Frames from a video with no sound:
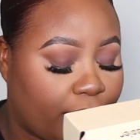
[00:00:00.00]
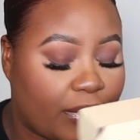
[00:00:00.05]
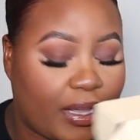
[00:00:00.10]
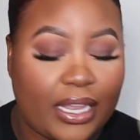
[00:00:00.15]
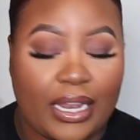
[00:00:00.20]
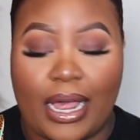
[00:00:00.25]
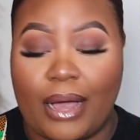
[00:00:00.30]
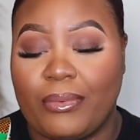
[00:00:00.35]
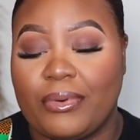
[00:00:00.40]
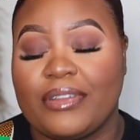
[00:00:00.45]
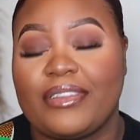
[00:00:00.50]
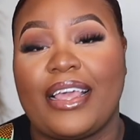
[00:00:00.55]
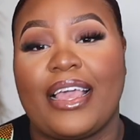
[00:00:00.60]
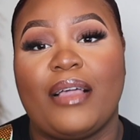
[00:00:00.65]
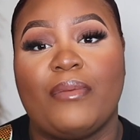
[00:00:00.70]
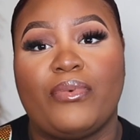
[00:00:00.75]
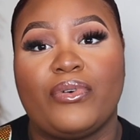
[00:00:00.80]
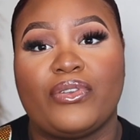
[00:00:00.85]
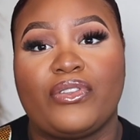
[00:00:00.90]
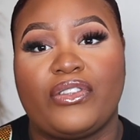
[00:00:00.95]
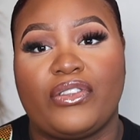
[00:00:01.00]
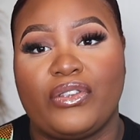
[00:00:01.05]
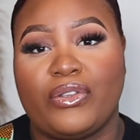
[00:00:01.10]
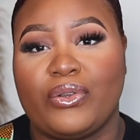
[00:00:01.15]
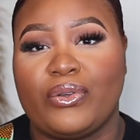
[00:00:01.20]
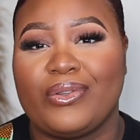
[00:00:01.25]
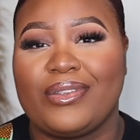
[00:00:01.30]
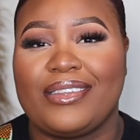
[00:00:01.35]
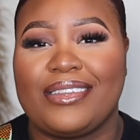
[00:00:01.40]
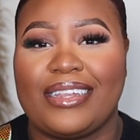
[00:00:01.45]
And I was able
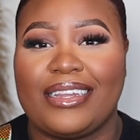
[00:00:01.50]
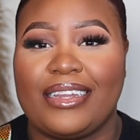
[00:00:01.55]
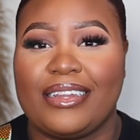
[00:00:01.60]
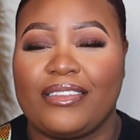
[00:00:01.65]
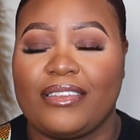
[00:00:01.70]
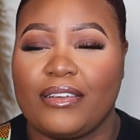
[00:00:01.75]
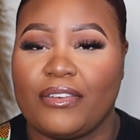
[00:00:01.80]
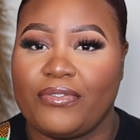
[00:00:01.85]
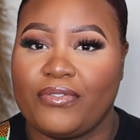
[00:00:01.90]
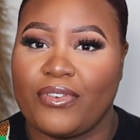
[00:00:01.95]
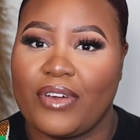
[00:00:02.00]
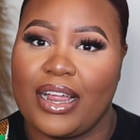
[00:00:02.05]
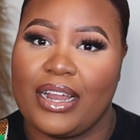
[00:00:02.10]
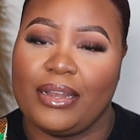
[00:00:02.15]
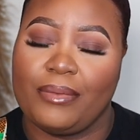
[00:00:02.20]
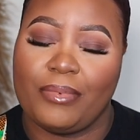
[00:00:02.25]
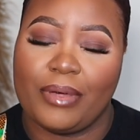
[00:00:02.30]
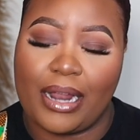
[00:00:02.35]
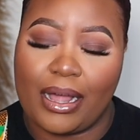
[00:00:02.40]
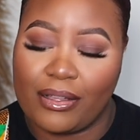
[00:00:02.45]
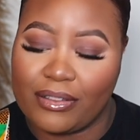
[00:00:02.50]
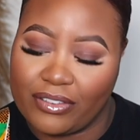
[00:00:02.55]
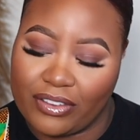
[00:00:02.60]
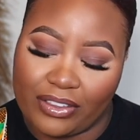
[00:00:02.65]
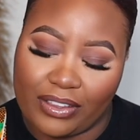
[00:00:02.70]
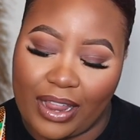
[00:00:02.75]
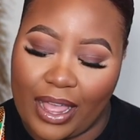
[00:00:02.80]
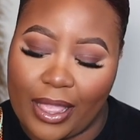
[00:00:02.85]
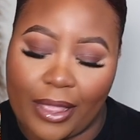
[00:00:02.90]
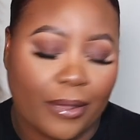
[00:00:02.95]
to send it to a friend, but I was
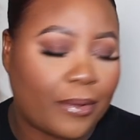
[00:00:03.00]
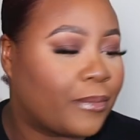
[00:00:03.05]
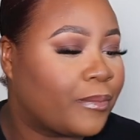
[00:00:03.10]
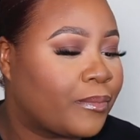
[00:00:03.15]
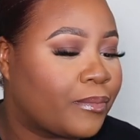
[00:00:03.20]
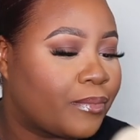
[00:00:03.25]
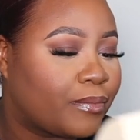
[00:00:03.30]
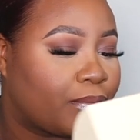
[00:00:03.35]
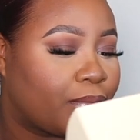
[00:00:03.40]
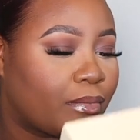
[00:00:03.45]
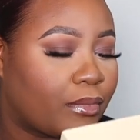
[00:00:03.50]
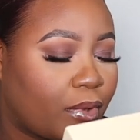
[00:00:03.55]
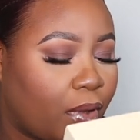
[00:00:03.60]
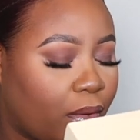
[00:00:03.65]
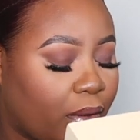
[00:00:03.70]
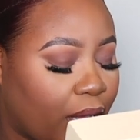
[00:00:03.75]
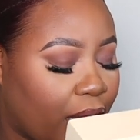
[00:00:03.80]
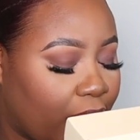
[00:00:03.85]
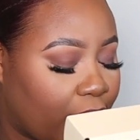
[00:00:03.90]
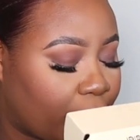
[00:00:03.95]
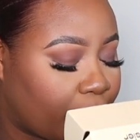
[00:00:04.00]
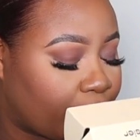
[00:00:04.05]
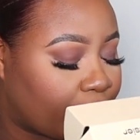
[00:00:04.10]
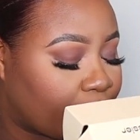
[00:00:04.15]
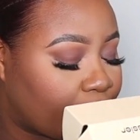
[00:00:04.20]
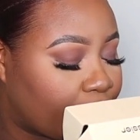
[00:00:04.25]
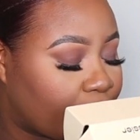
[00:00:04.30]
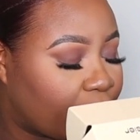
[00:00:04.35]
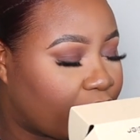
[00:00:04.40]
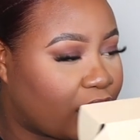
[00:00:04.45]
just like, okay,
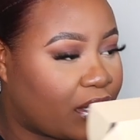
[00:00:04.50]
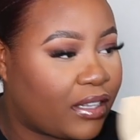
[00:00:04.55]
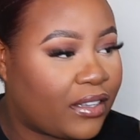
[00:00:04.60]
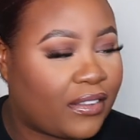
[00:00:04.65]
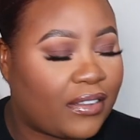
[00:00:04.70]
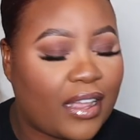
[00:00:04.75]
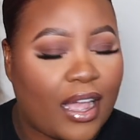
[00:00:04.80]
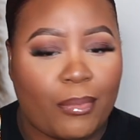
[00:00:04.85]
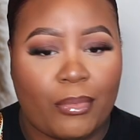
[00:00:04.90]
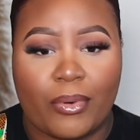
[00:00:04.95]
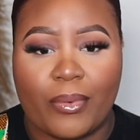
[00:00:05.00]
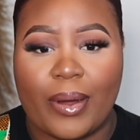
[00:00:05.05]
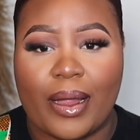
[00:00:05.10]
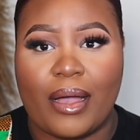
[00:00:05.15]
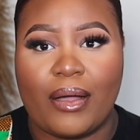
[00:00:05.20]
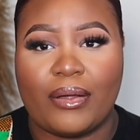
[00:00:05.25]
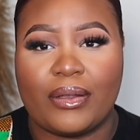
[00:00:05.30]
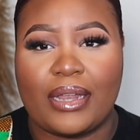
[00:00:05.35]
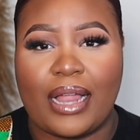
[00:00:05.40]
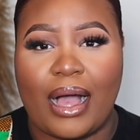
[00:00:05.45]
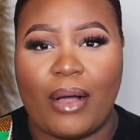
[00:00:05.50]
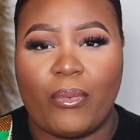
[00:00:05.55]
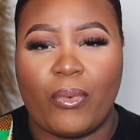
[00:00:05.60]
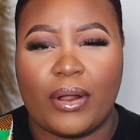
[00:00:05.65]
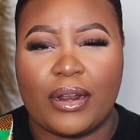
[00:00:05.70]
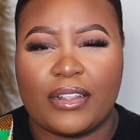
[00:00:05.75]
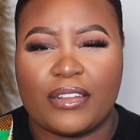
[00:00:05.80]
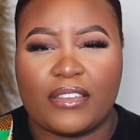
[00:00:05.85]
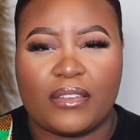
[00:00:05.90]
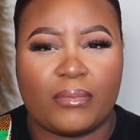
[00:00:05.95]
this time around, I
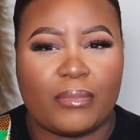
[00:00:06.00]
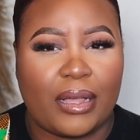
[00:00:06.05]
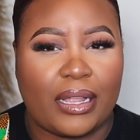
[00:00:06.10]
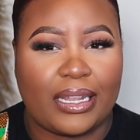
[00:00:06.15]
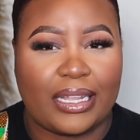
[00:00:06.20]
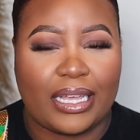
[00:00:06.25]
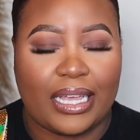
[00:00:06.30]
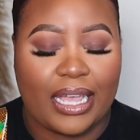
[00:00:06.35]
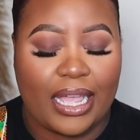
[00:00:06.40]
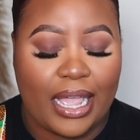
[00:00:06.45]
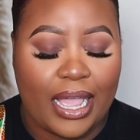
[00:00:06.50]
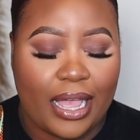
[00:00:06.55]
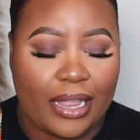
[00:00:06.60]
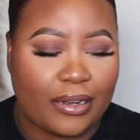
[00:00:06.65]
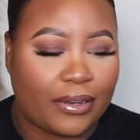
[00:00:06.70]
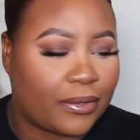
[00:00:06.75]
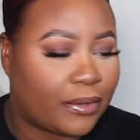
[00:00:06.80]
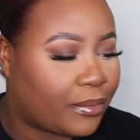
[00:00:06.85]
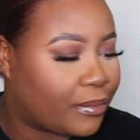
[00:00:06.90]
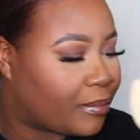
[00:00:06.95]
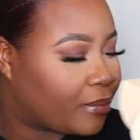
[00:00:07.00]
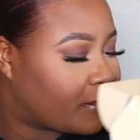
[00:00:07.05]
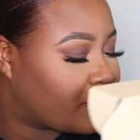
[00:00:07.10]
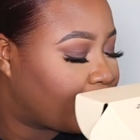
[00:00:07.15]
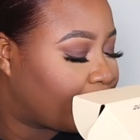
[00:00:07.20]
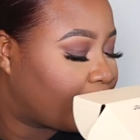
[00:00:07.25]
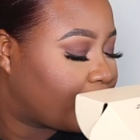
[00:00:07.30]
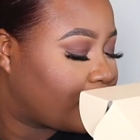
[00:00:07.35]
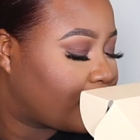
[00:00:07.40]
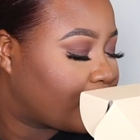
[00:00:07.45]
want to smell it and
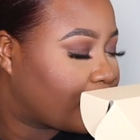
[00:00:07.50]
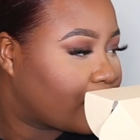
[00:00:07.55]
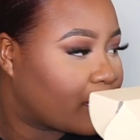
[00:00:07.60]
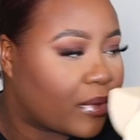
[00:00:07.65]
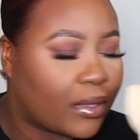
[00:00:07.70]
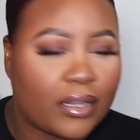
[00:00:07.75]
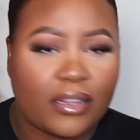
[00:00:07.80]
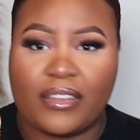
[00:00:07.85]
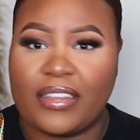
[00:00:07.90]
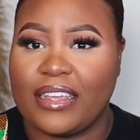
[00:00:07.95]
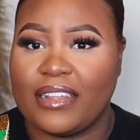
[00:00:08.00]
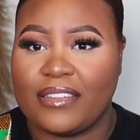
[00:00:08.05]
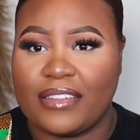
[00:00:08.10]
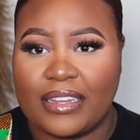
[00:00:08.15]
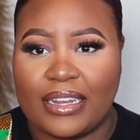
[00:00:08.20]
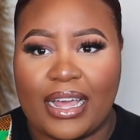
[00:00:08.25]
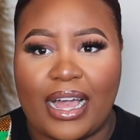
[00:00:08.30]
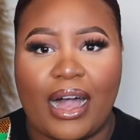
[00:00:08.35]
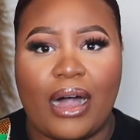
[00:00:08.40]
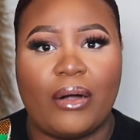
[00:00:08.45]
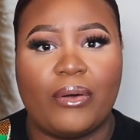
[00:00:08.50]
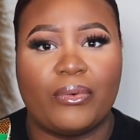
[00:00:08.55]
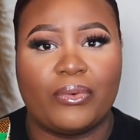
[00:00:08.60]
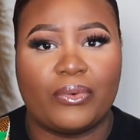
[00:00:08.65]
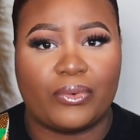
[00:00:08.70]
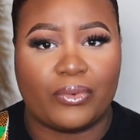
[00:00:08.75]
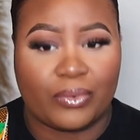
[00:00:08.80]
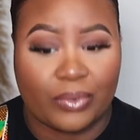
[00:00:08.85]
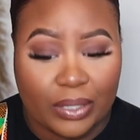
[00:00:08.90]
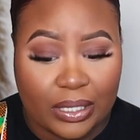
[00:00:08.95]
test it out
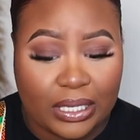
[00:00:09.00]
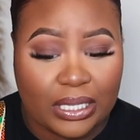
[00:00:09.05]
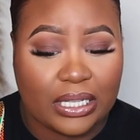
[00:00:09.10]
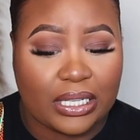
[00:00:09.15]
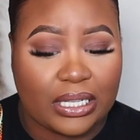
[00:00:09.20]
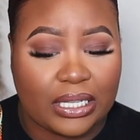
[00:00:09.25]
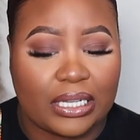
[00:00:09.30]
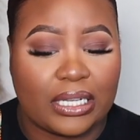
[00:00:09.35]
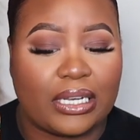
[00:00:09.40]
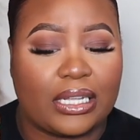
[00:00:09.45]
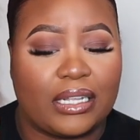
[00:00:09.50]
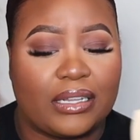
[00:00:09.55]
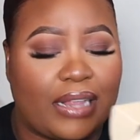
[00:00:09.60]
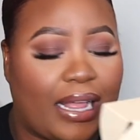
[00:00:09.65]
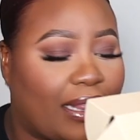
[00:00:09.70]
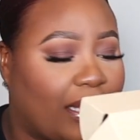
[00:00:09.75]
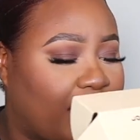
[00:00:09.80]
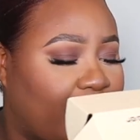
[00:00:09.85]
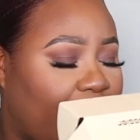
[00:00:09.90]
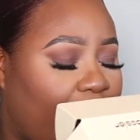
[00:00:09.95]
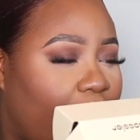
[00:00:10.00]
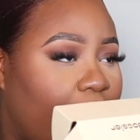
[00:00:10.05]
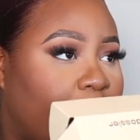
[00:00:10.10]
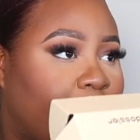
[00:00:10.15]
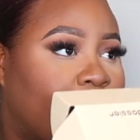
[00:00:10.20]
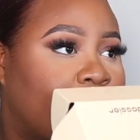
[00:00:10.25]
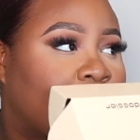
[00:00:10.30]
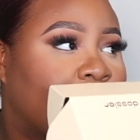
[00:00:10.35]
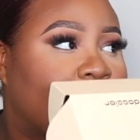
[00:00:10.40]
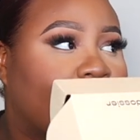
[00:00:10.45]
really good. Because at the
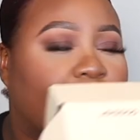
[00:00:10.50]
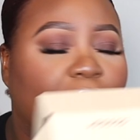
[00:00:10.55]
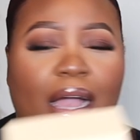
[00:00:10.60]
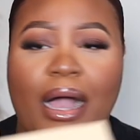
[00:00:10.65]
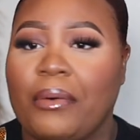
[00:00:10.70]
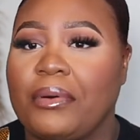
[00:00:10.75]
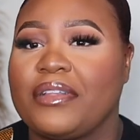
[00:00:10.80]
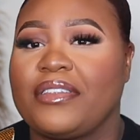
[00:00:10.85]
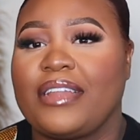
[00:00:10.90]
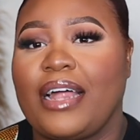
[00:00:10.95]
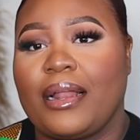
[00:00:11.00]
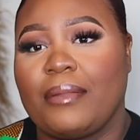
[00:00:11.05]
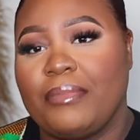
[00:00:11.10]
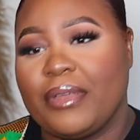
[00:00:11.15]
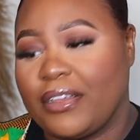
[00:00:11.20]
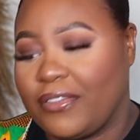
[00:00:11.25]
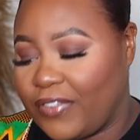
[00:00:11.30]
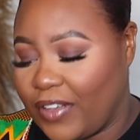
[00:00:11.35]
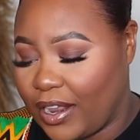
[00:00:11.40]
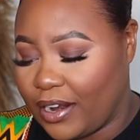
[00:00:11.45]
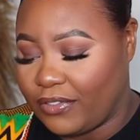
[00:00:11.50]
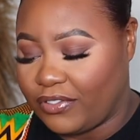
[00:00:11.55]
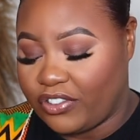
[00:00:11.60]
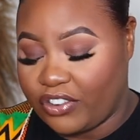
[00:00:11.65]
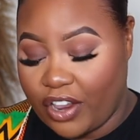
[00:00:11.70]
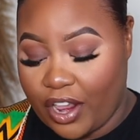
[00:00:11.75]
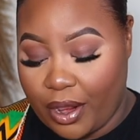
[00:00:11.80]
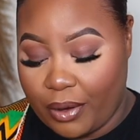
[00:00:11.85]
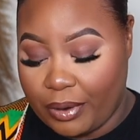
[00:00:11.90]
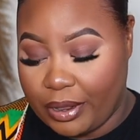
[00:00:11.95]
time, I was not a big fan of
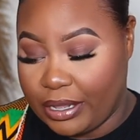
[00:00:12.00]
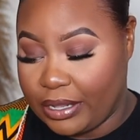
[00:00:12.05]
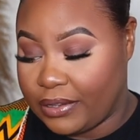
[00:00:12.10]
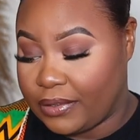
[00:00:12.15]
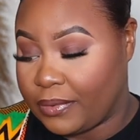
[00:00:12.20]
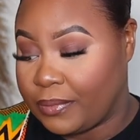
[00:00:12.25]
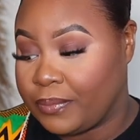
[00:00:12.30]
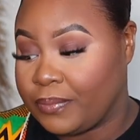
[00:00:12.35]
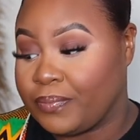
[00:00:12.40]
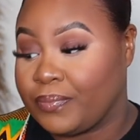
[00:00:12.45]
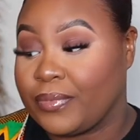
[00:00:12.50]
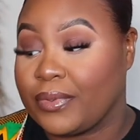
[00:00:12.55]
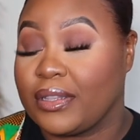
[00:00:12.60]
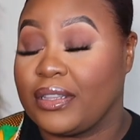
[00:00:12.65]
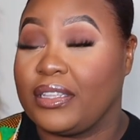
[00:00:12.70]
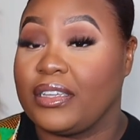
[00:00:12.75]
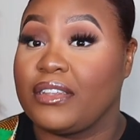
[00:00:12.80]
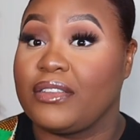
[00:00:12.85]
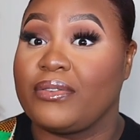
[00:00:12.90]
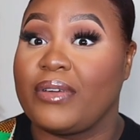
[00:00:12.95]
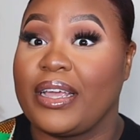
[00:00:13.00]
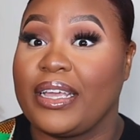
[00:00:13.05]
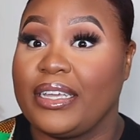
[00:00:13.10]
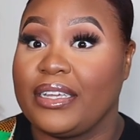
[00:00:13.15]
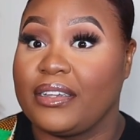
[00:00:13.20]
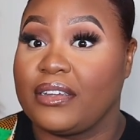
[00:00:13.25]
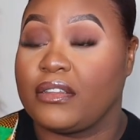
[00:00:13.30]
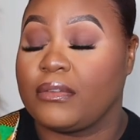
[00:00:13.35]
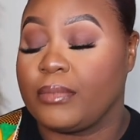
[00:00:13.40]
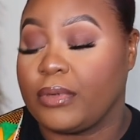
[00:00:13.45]
cherries. This right
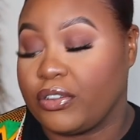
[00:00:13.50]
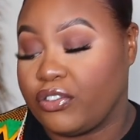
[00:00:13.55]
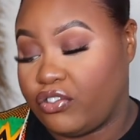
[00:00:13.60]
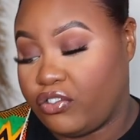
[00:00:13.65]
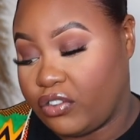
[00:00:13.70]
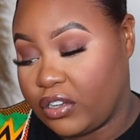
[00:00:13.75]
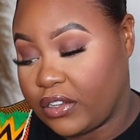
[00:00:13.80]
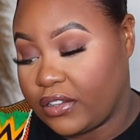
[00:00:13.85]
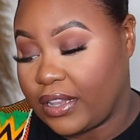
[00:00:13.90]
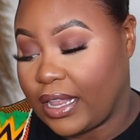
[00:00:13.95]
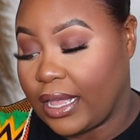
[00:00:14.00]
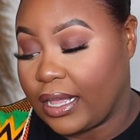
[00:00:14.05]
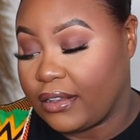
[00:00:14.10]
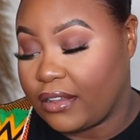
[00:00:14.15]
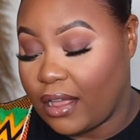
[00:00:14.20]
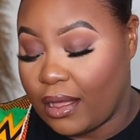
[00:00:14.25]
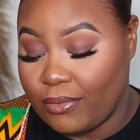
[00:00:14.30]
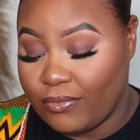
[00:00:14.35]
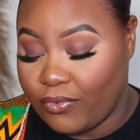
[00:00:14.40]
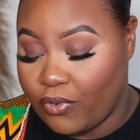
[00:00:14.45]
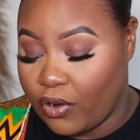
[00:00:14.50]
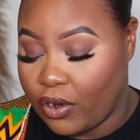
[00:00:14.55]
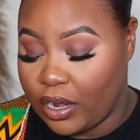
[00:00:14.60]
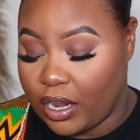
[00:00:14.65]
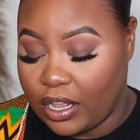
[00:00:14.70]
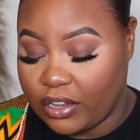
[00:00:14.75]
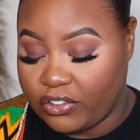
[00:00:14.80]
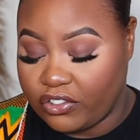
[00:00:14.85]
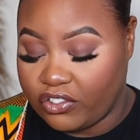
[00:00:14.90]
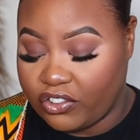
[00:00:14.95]
here smells just like Tom Ford
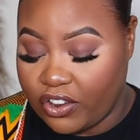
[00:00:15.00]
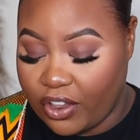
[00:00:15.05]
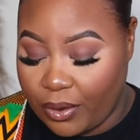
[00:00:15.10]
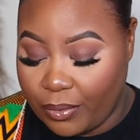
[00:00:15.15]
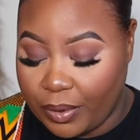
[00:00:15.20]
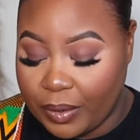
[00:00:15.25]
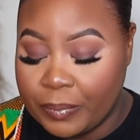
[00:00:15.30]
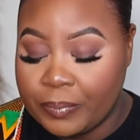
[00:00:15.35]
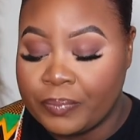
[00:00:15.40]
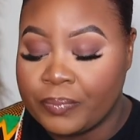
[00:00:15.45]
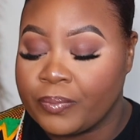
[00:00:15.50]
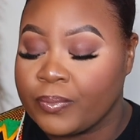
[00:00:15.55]
Lost Cherry.